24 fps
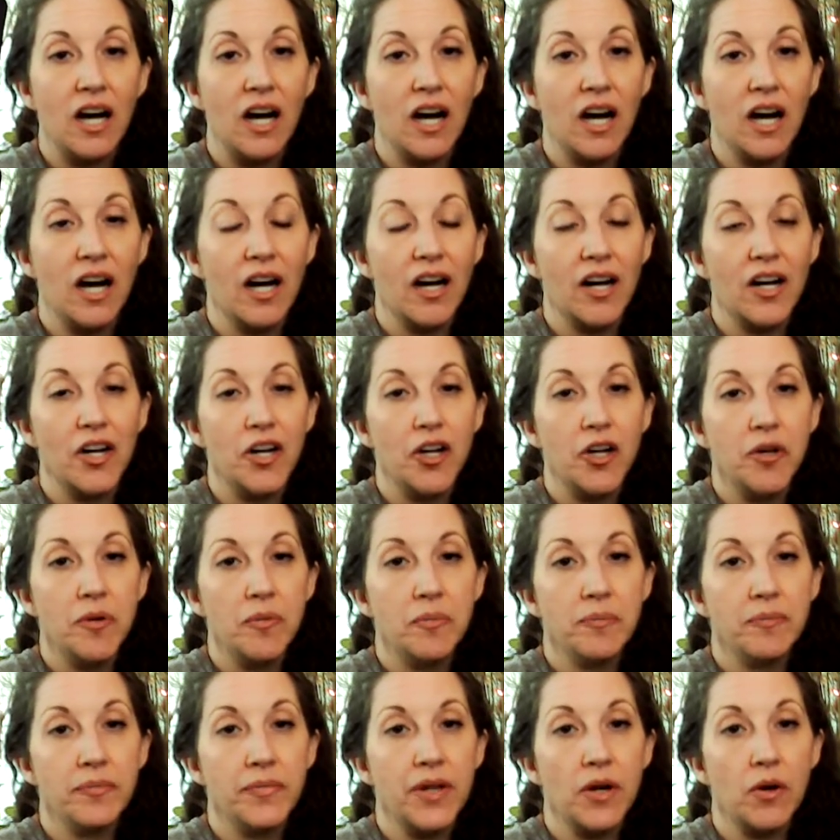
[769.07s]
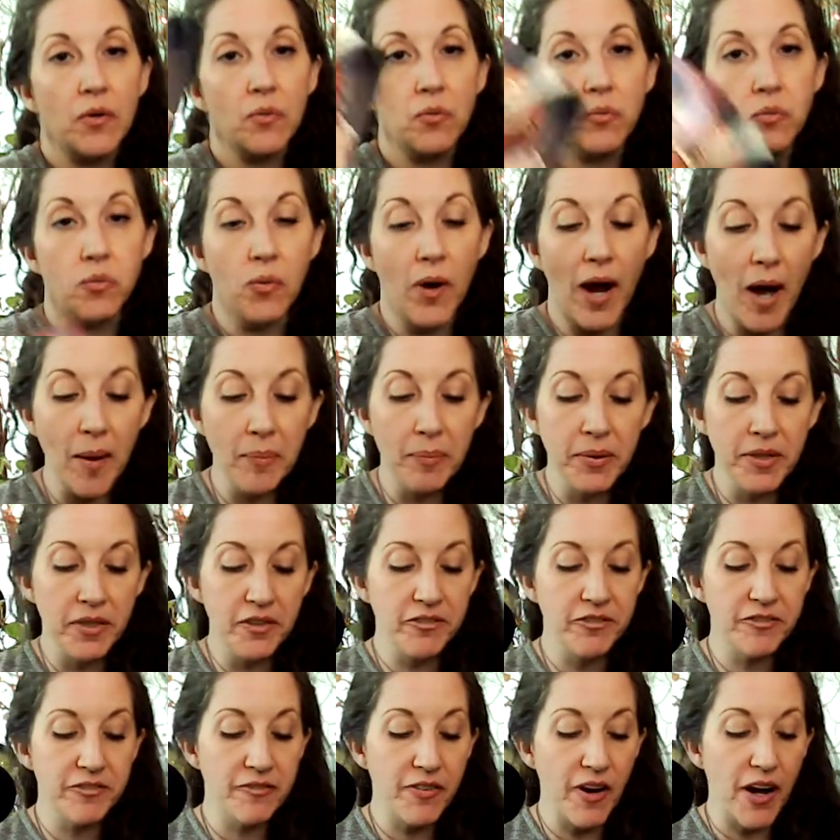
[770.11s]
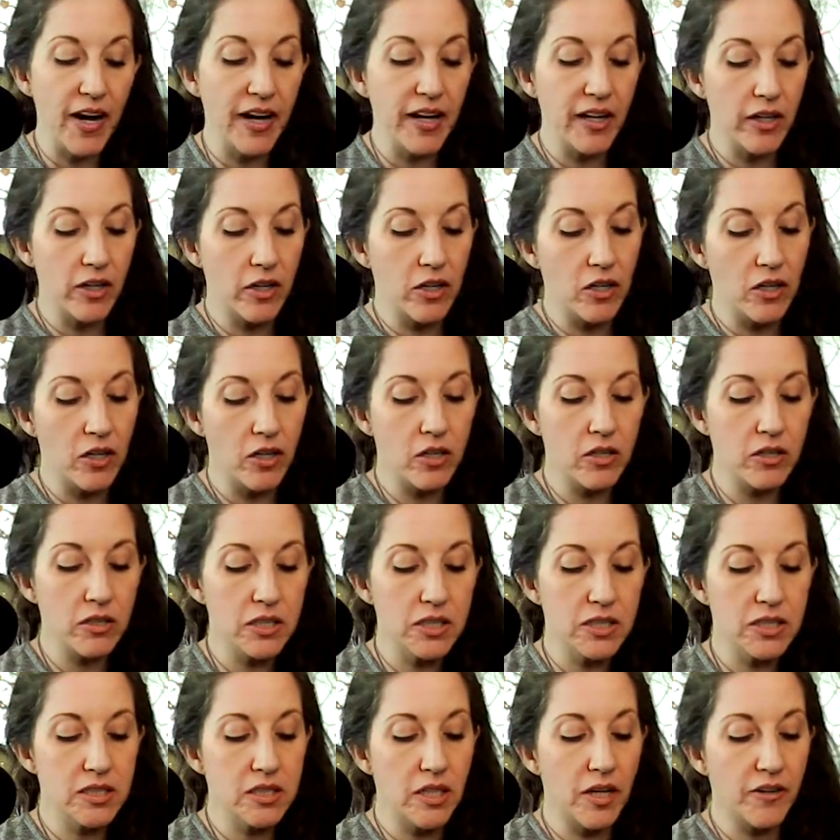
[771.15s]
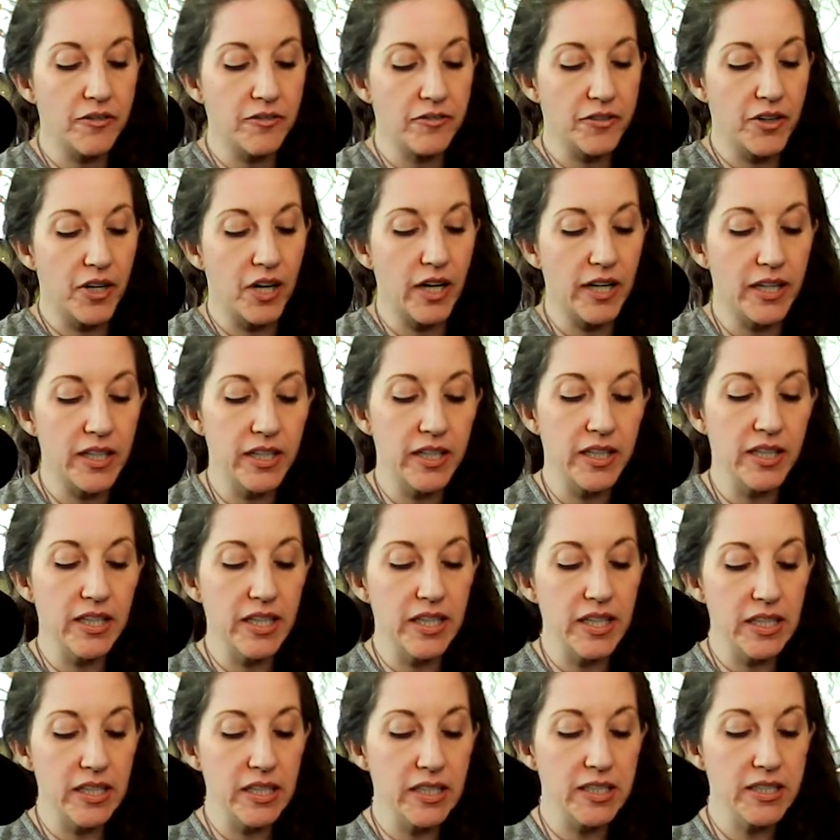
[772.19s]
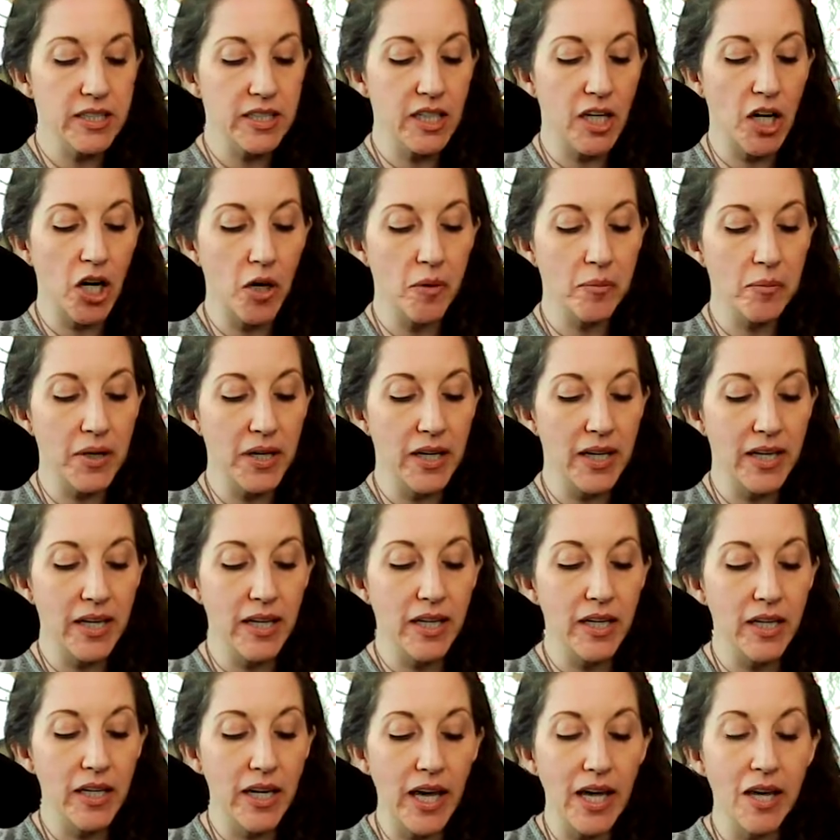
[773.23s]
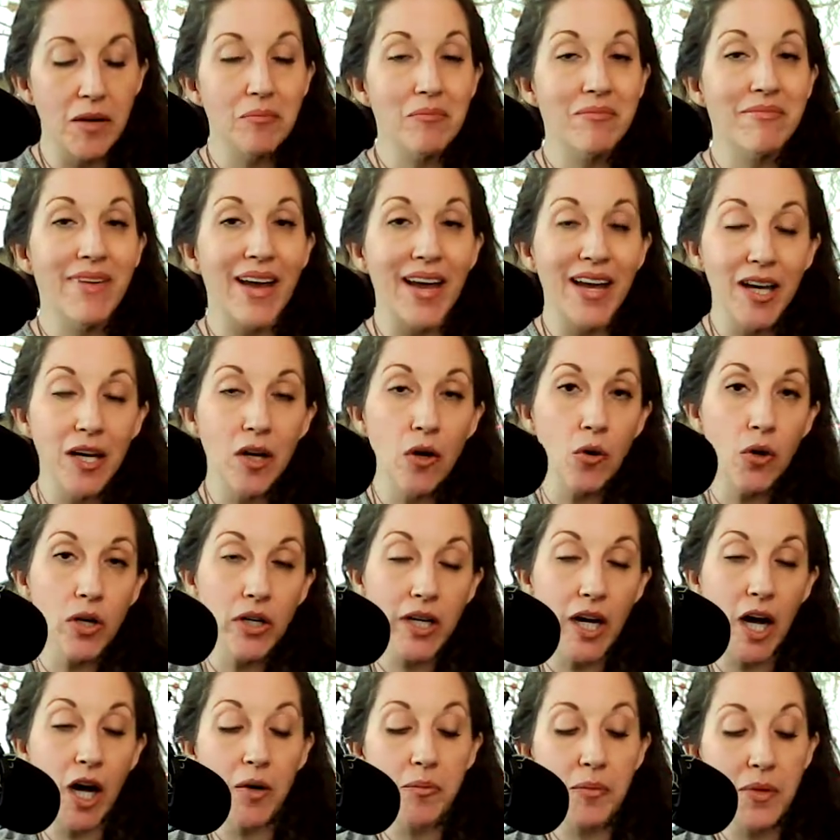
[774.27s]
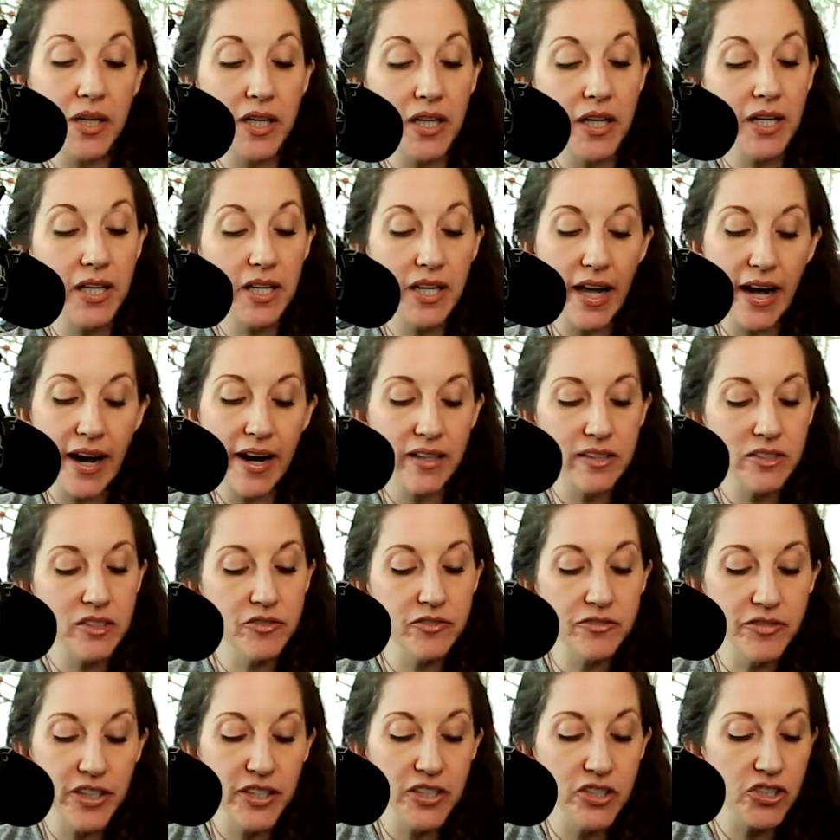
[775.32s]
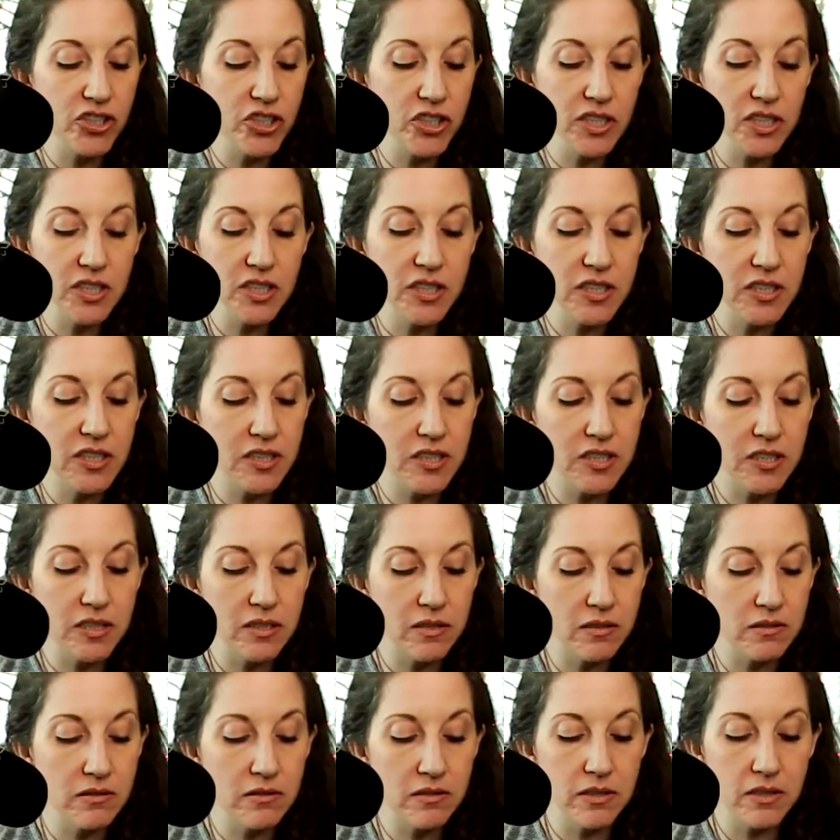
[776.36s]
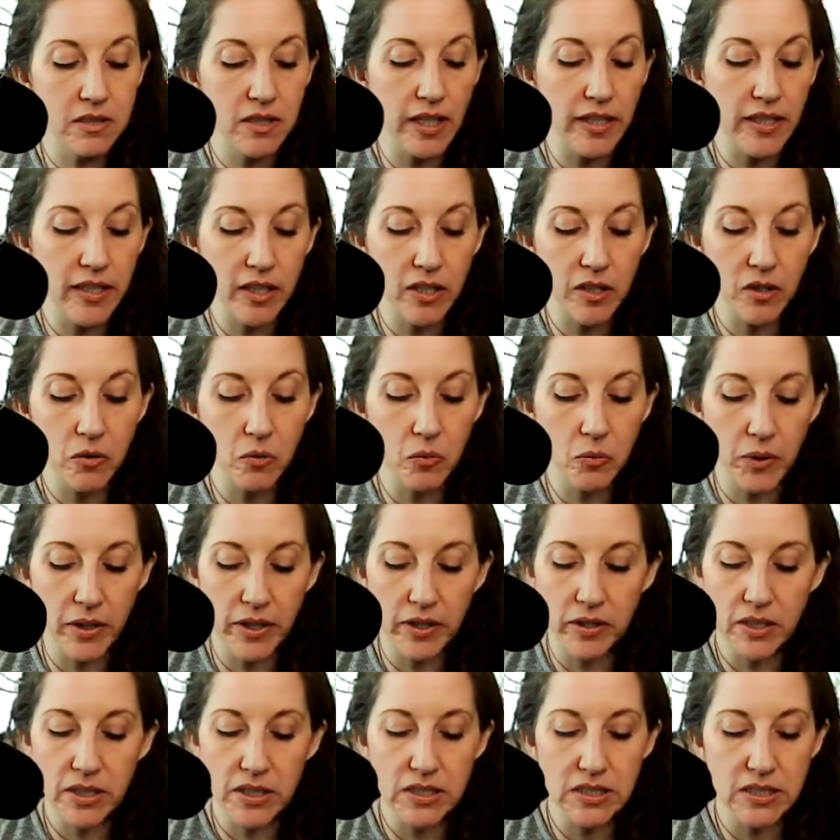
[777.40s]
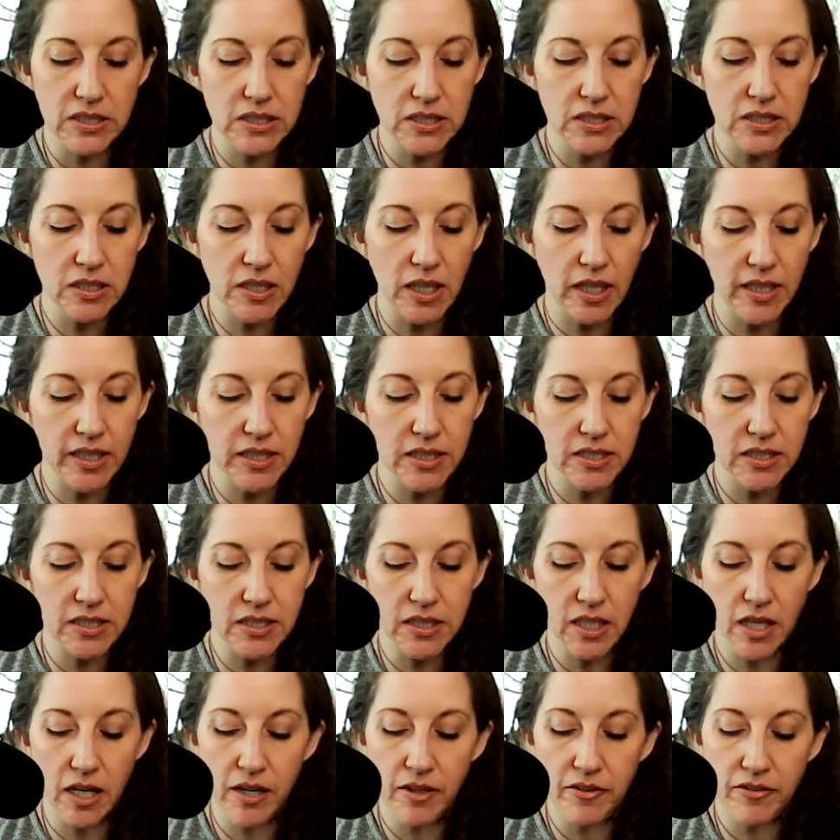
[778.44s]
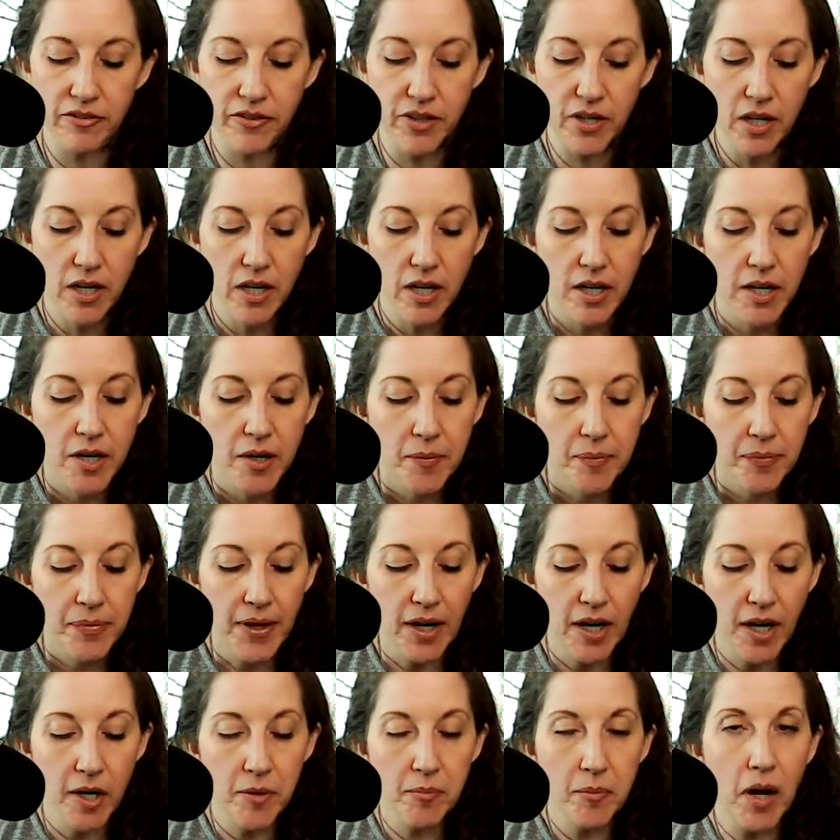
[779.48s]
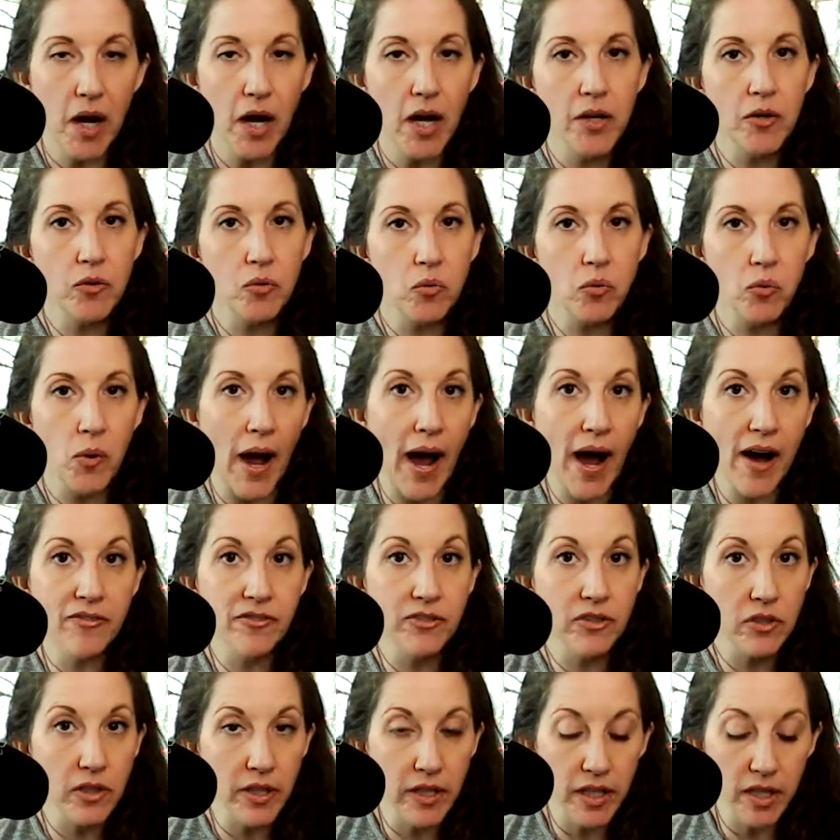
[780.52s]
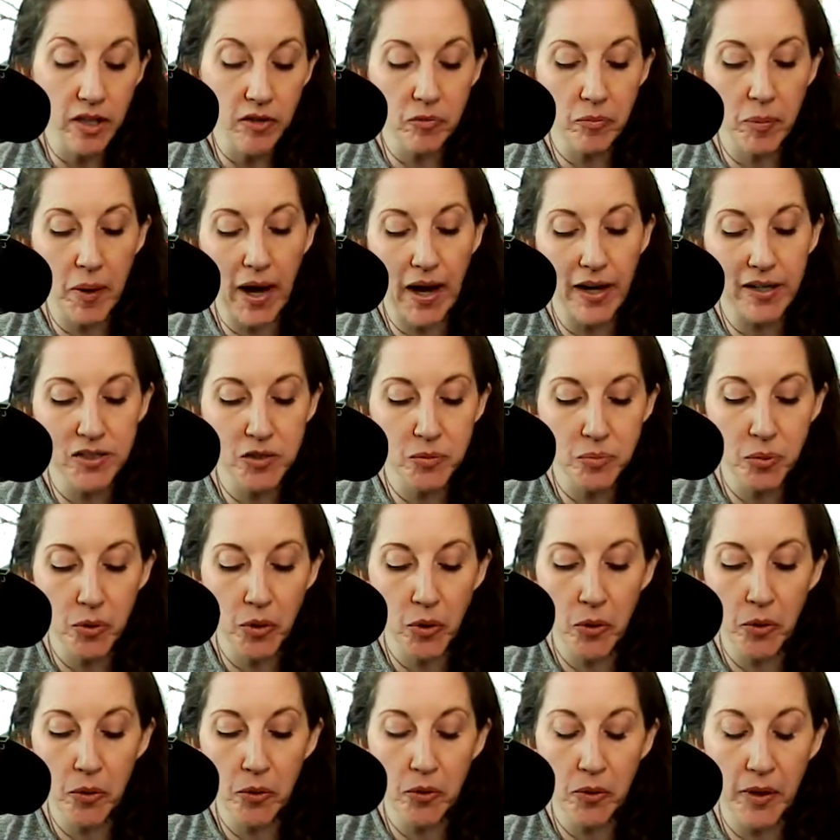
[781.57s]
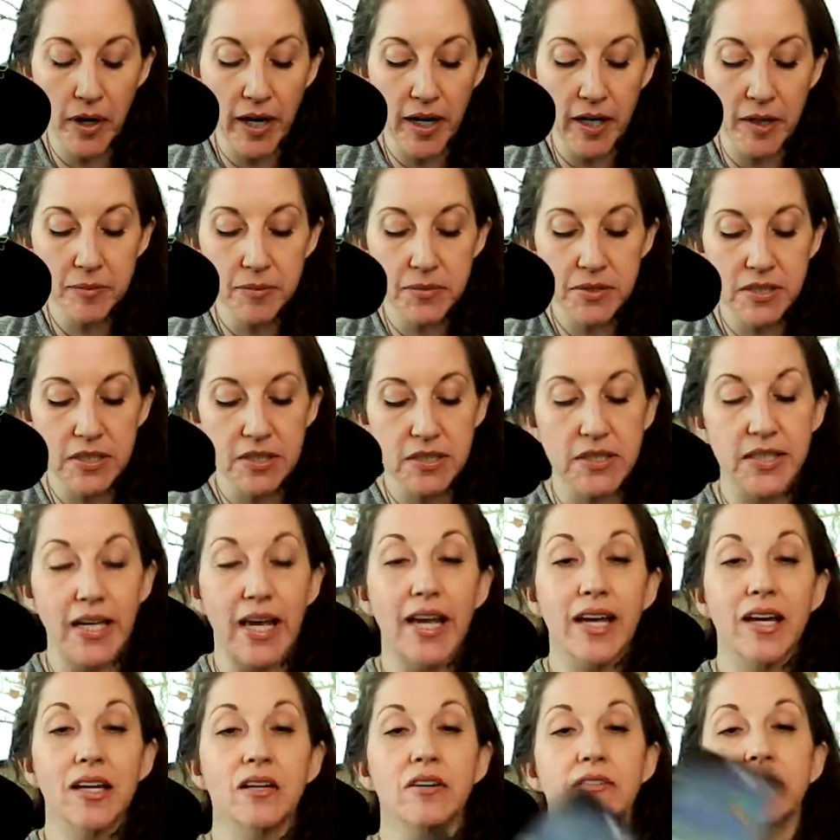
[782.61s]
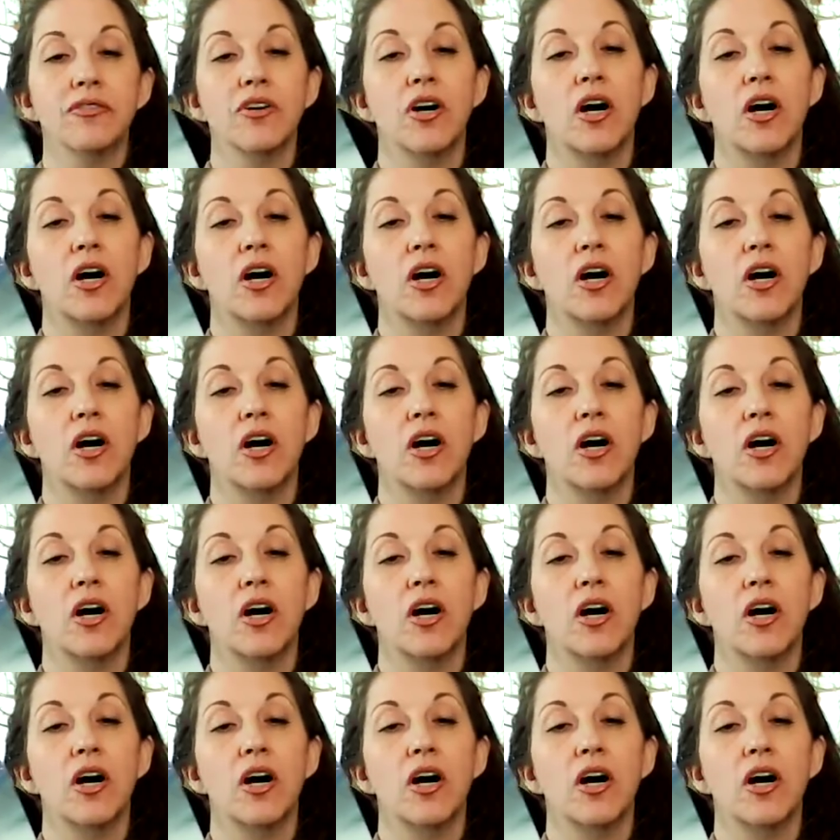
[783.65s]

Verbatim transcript: um, rapid fire stuff kind of needing to come in and may or coming in activations, psychic awareness, this kind of stuff, um, unraveling of past programs. This Eight of